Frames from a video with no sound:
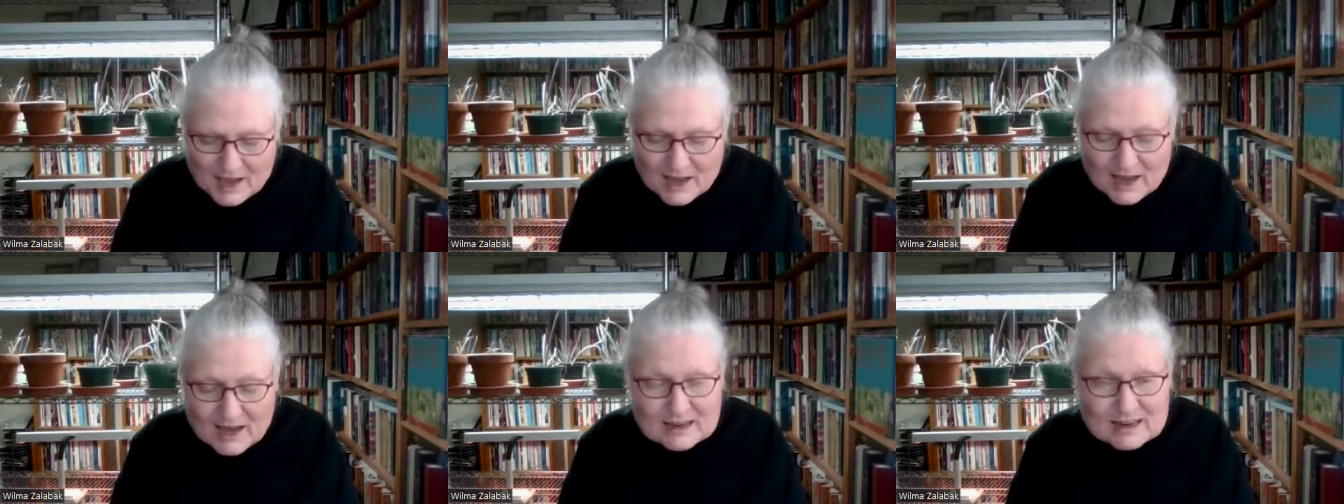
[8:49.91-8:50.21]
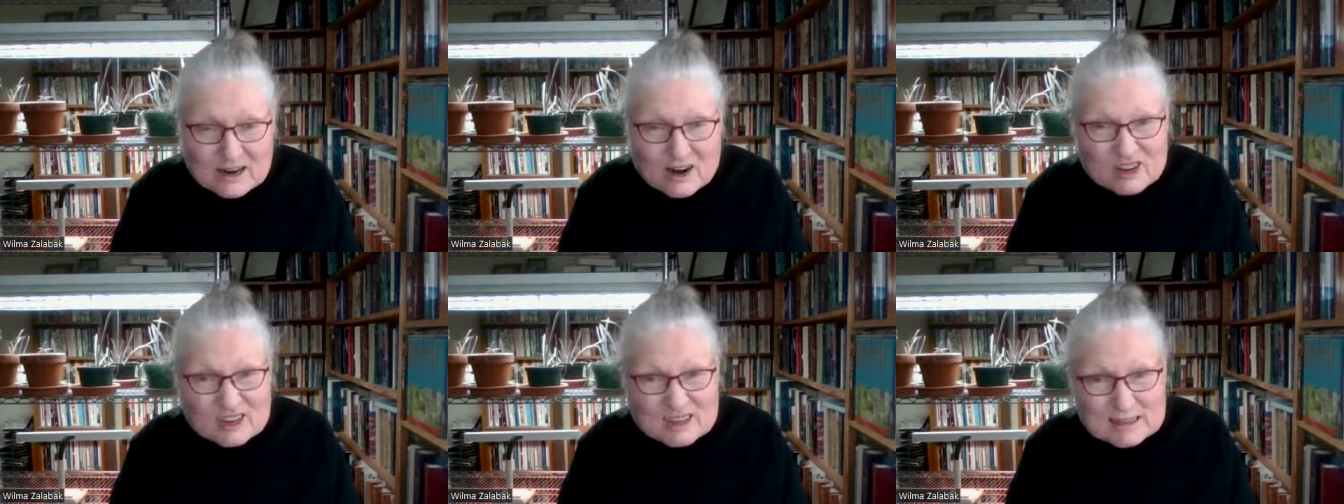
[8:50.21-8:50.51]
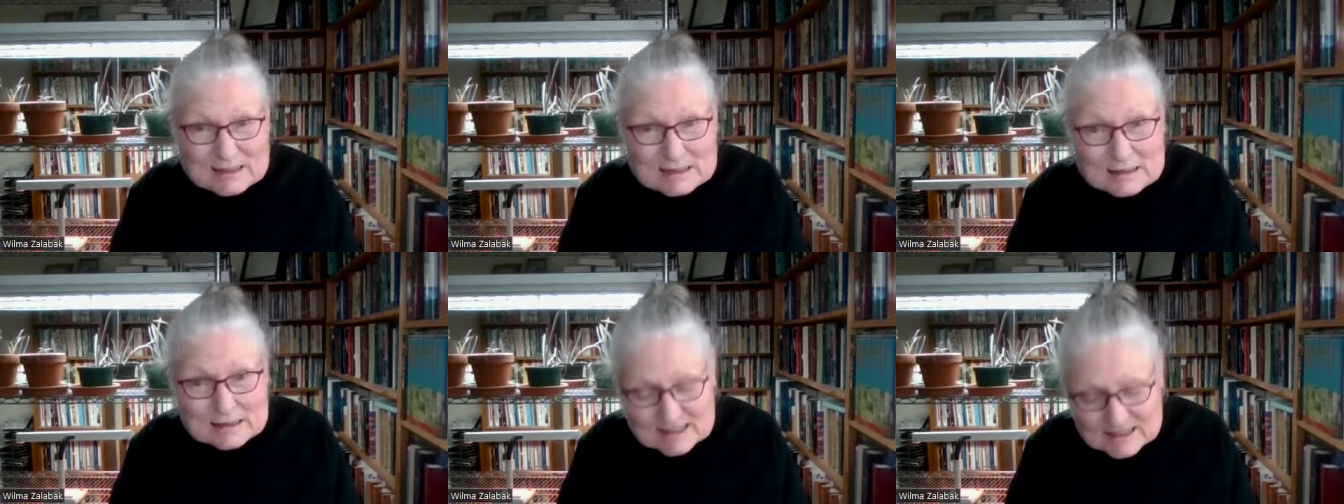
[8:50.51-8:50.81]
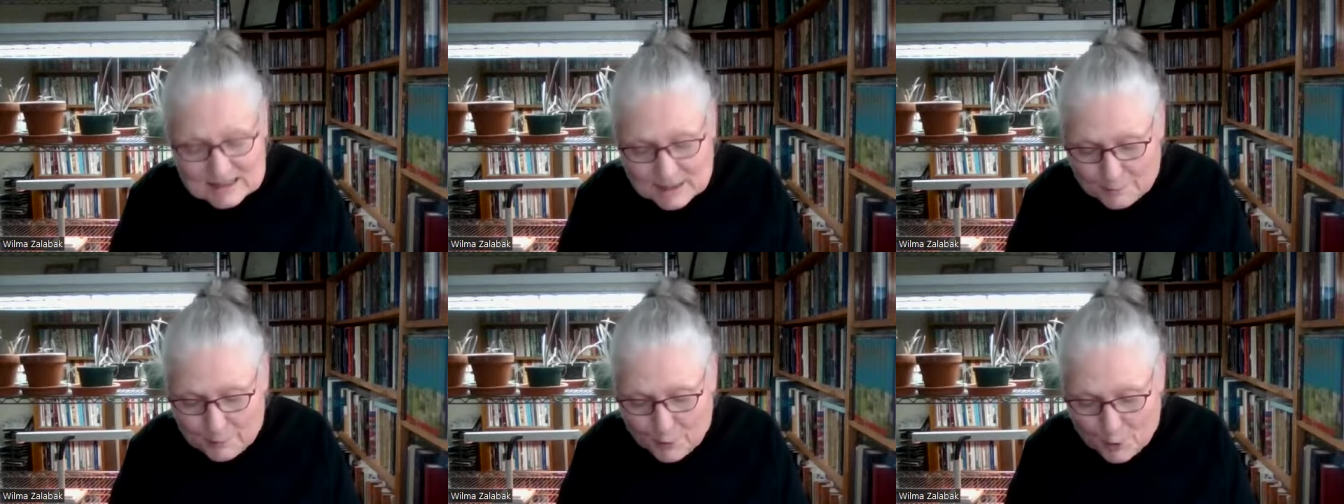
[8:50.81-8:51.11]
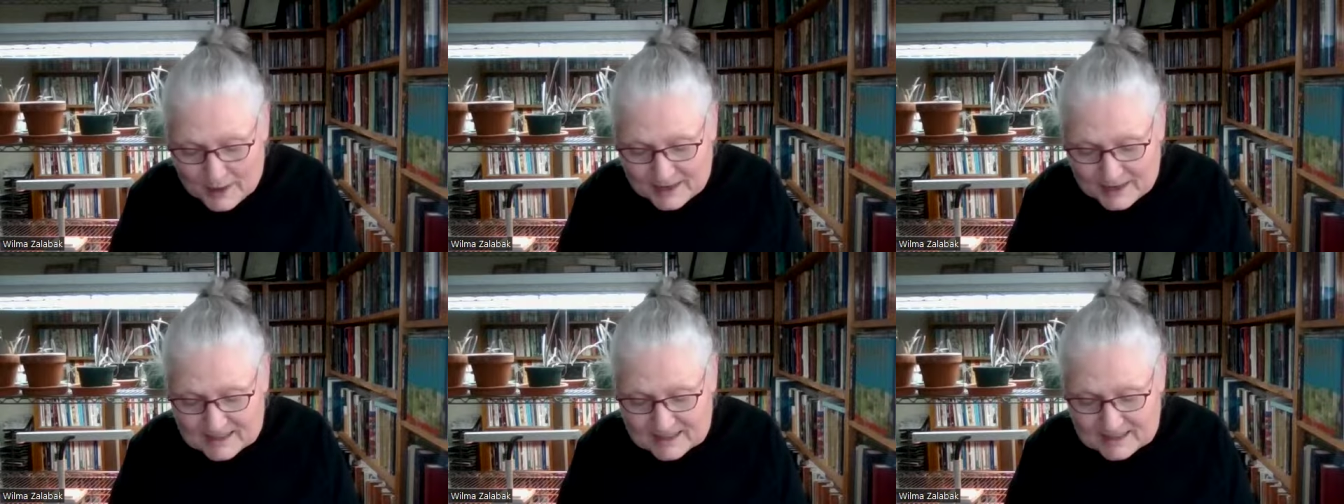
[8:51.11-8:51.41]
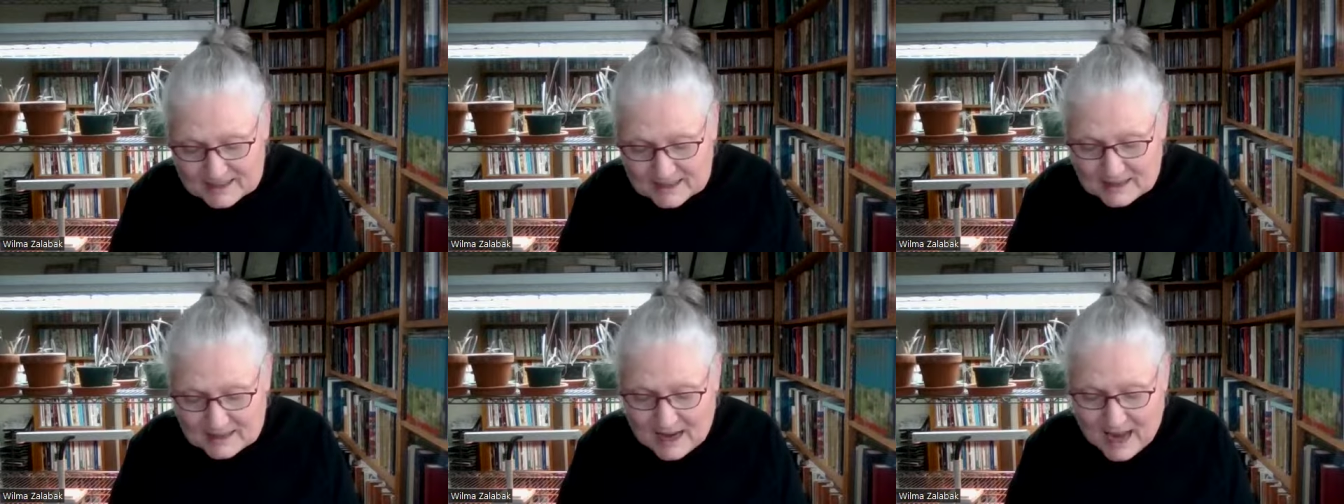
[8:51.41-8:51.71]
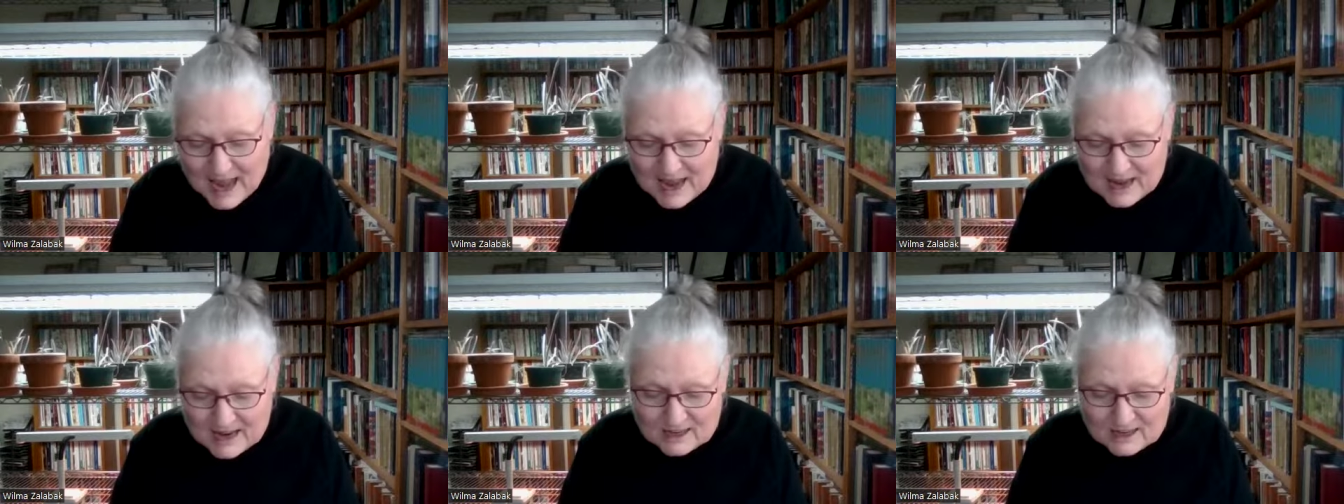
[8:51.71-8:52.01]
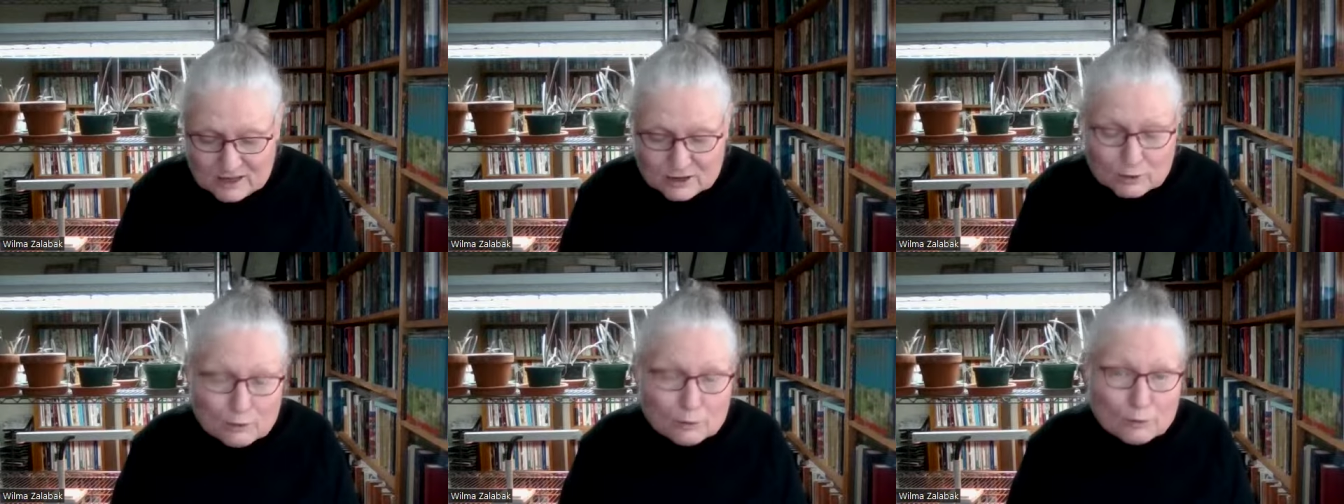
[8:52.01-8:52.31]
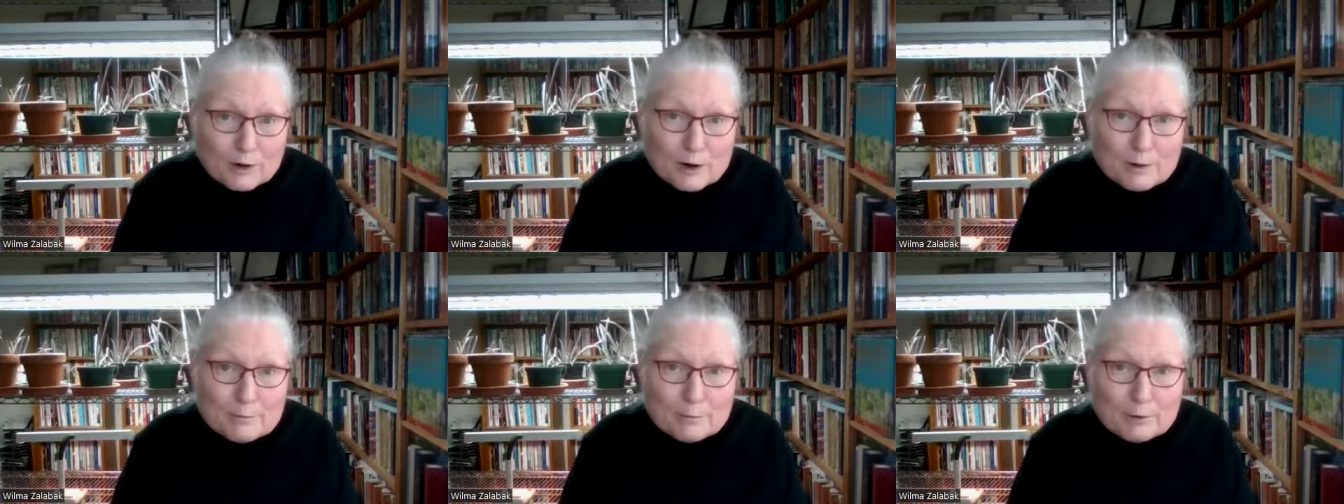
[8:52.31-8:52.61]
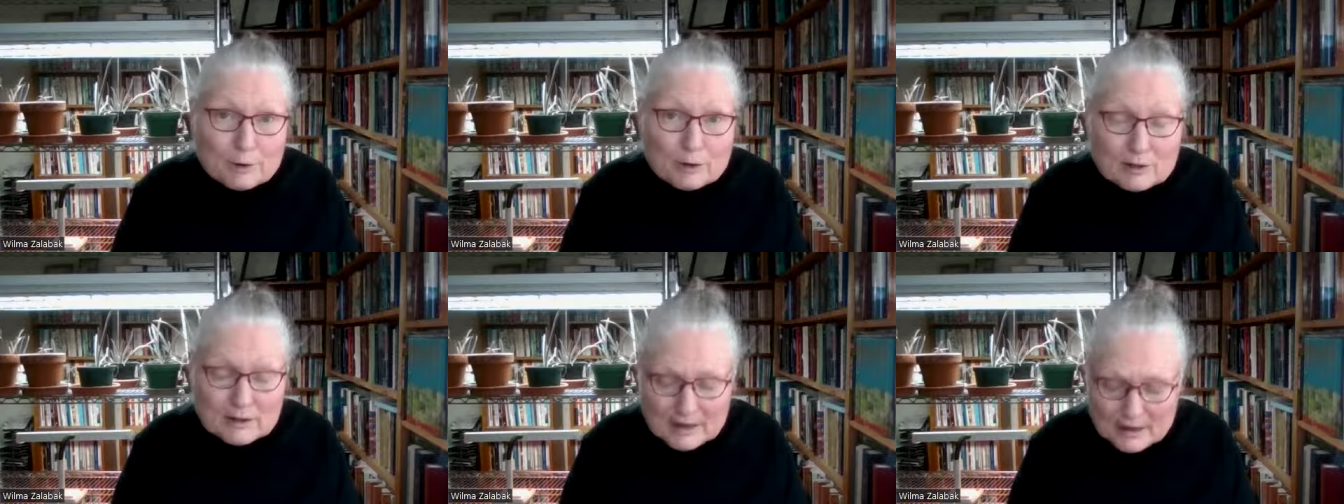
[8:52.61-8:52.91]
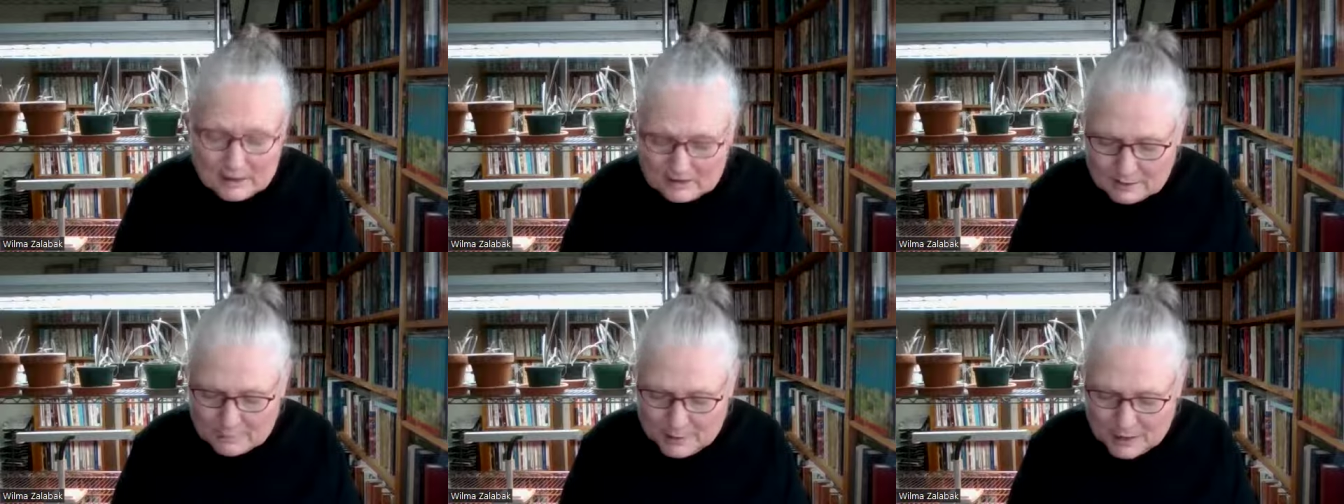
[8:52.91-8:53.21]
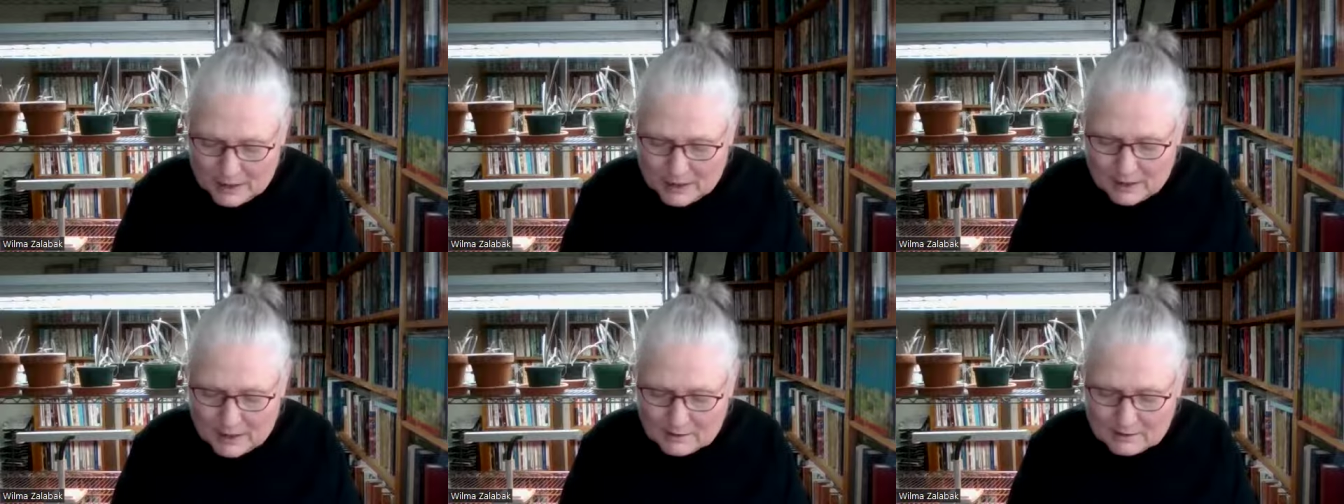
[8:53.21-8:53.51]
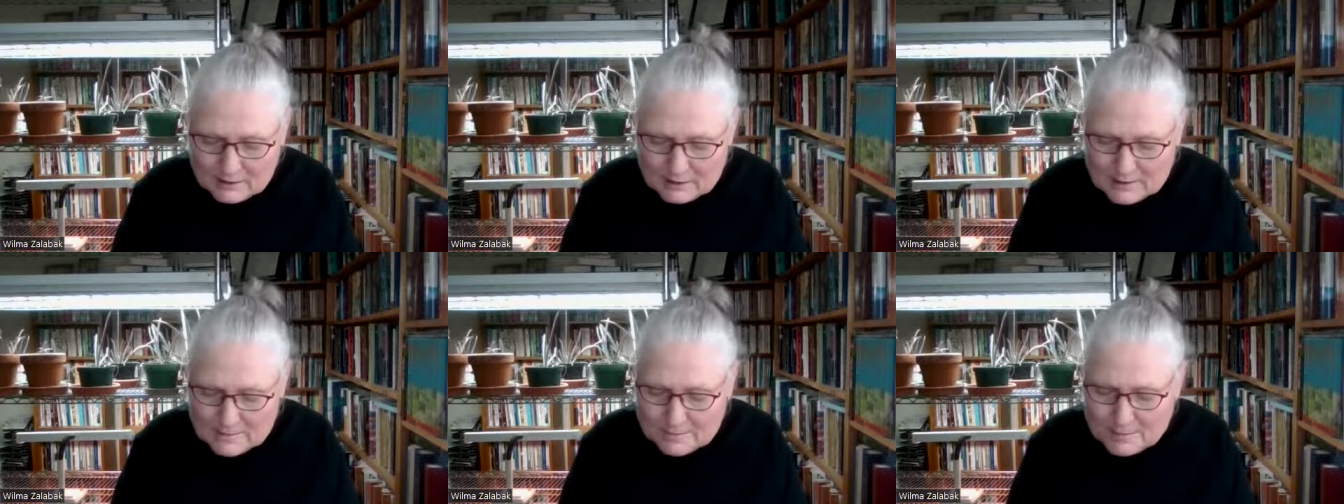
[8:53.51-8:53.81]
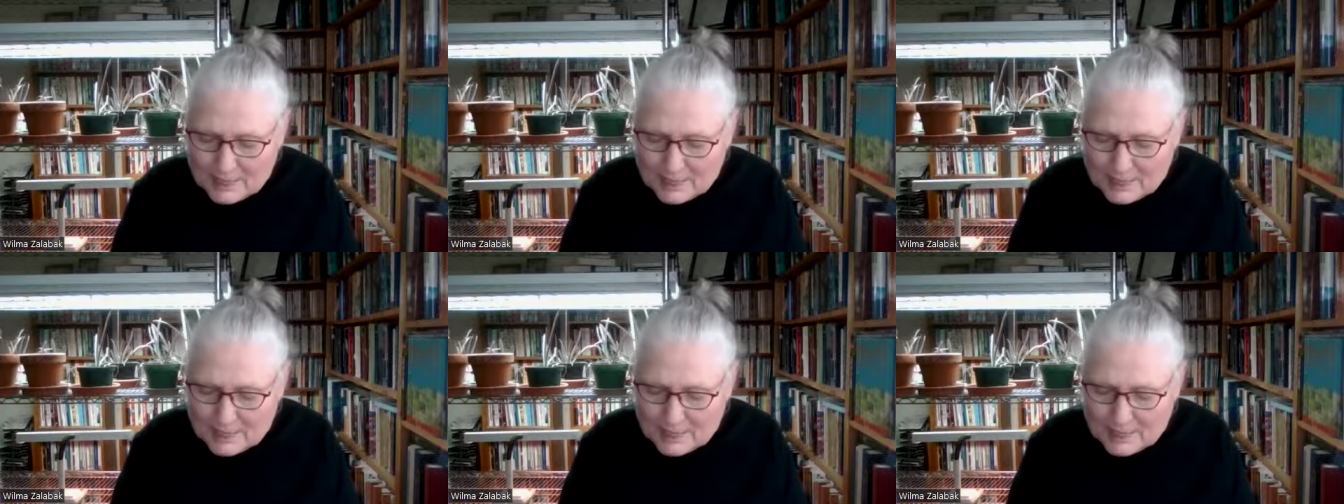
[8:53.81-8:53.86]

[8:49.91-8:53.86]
and are disappointed and grumble at the man